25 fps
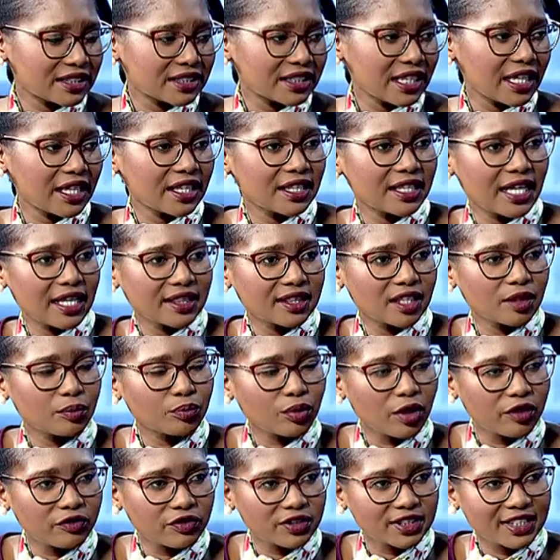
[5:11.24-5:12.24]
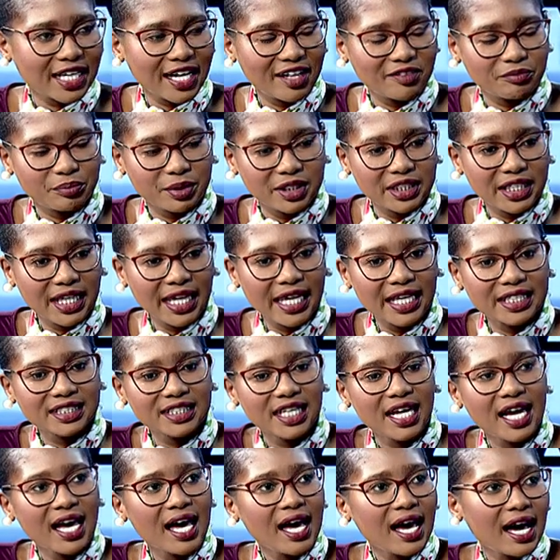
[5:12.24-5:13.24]
saying that their profits have been hit
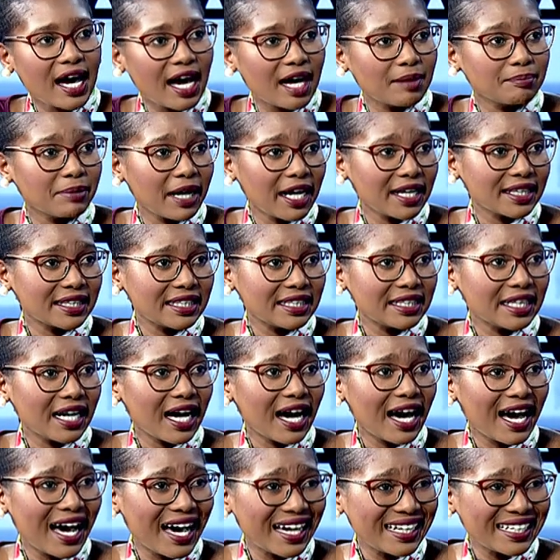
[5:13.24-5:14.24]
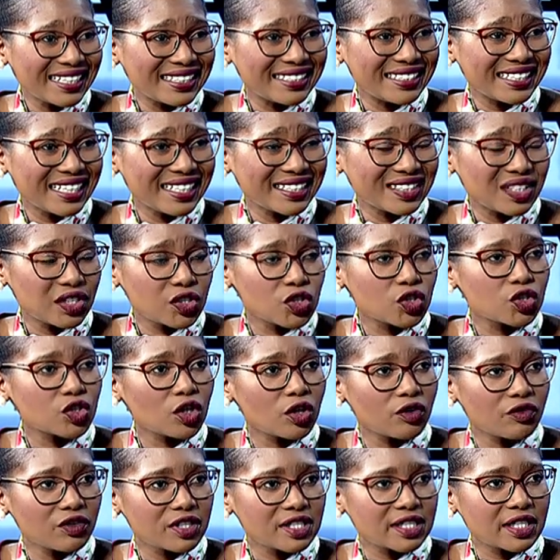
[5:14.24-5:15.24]
by the higher debt
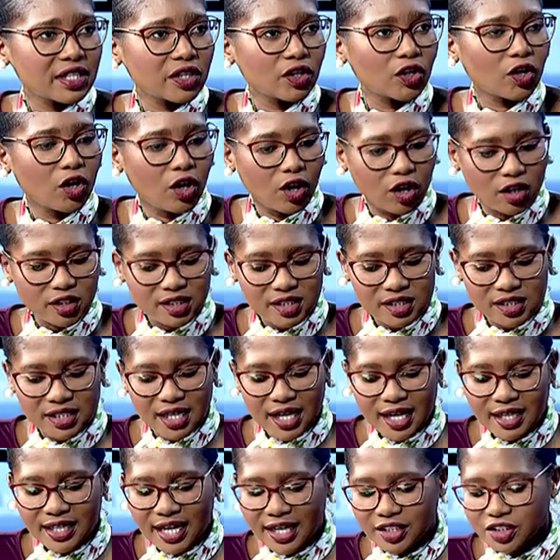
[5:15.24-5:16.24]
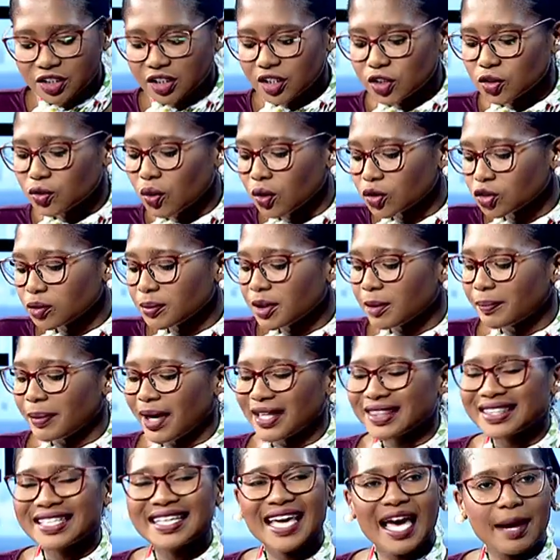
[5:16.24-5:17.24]
servicing costs. And actually, talk to me
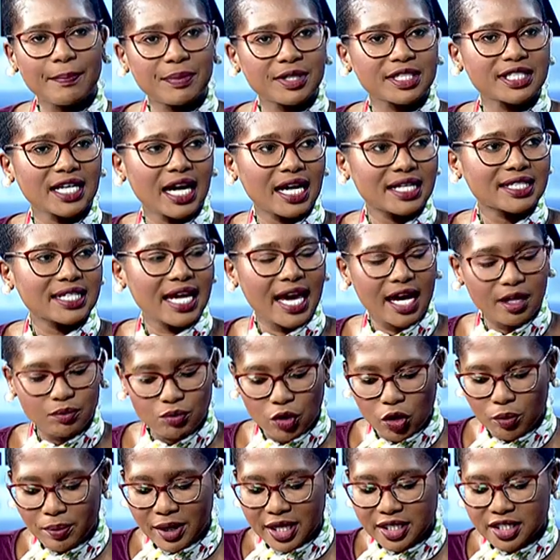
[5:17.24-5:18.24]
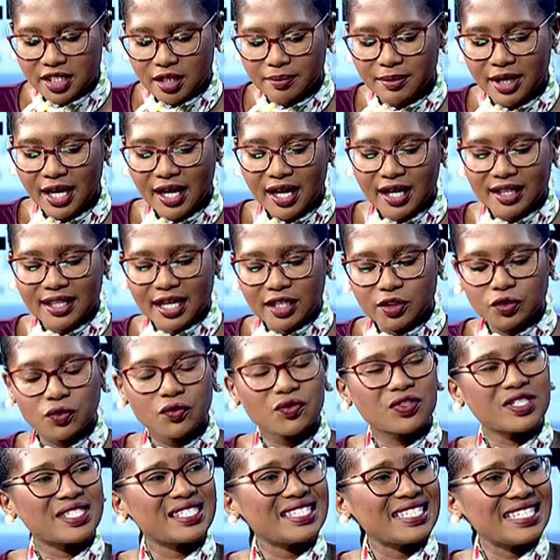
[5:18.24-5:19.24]
about the appetite and momentum that you've
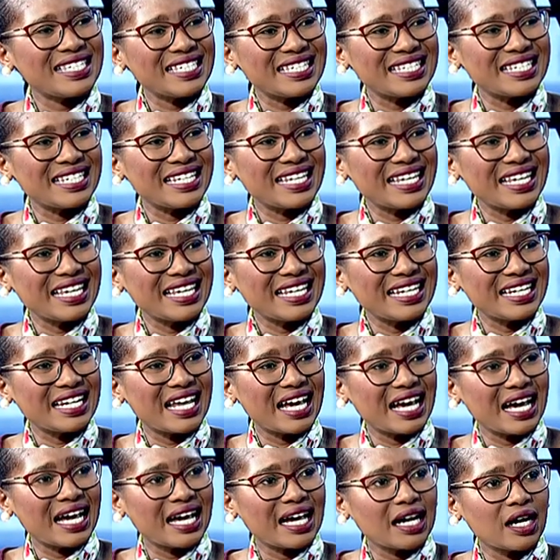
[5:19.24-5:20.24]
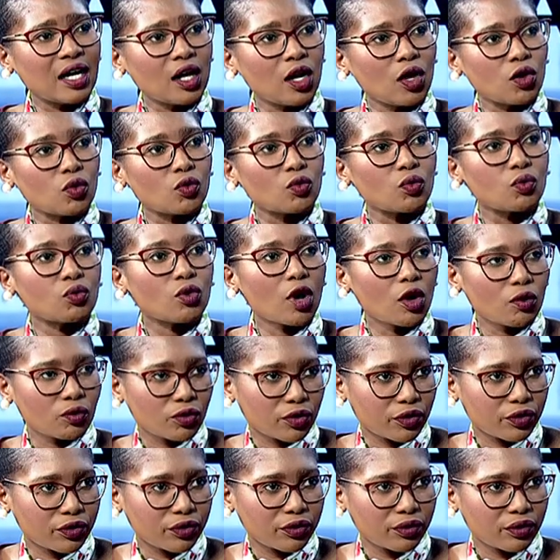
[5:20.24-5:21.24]
seen in
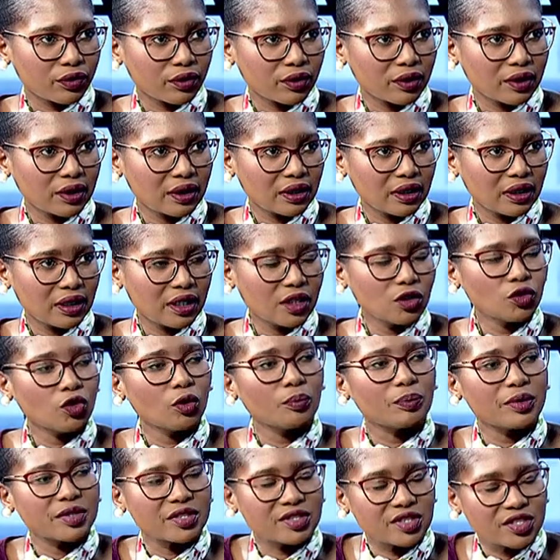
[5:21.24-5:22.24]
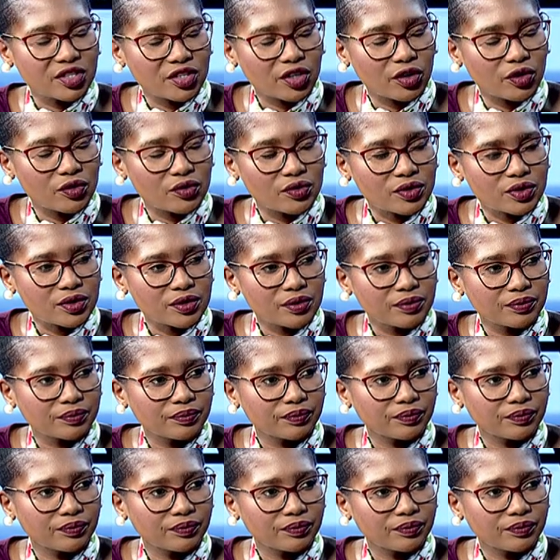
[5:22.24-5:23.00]
growth in your business loans.